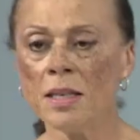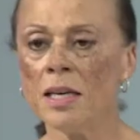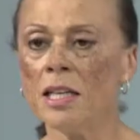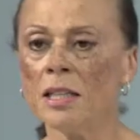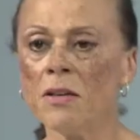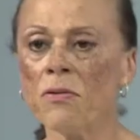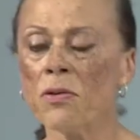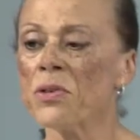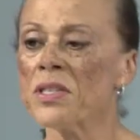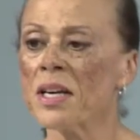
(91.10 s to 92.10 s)
and lived
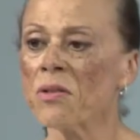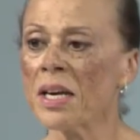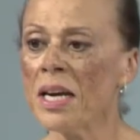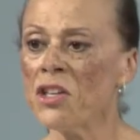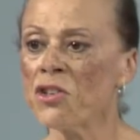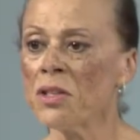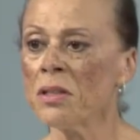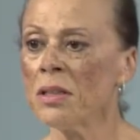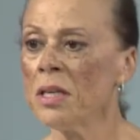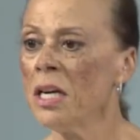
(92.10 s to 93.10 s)
through
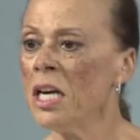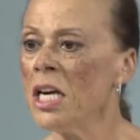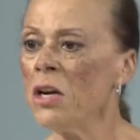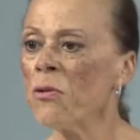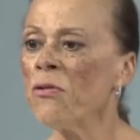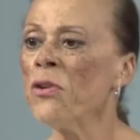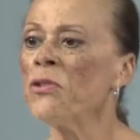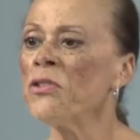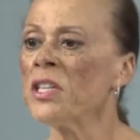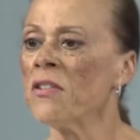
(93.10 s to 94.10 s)
segregation, he
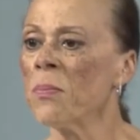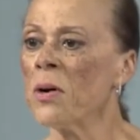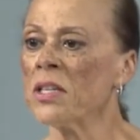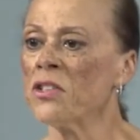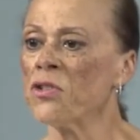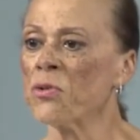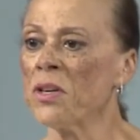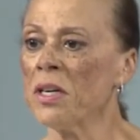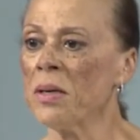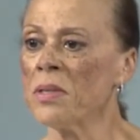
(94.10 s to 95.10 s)
refused to give up on his
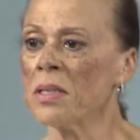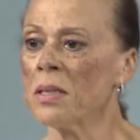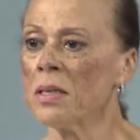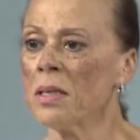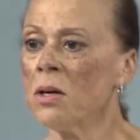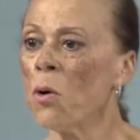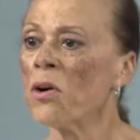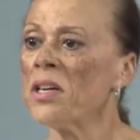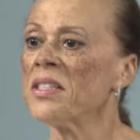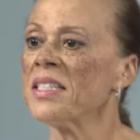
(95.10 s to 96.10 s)
dreams or
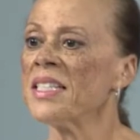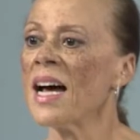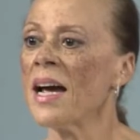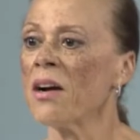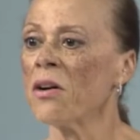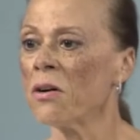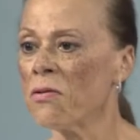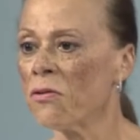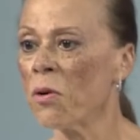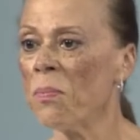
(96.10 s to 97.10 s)
his desire
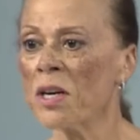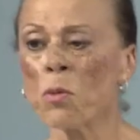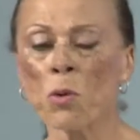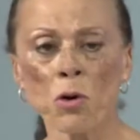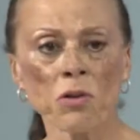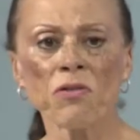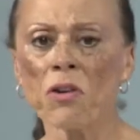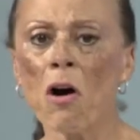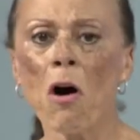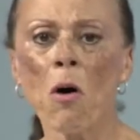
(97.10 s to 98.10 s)
for a better world
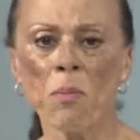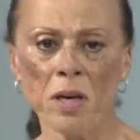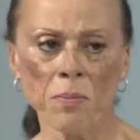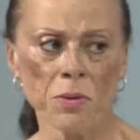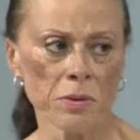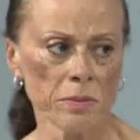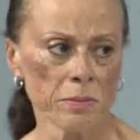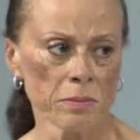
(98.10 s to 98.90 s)
for all people.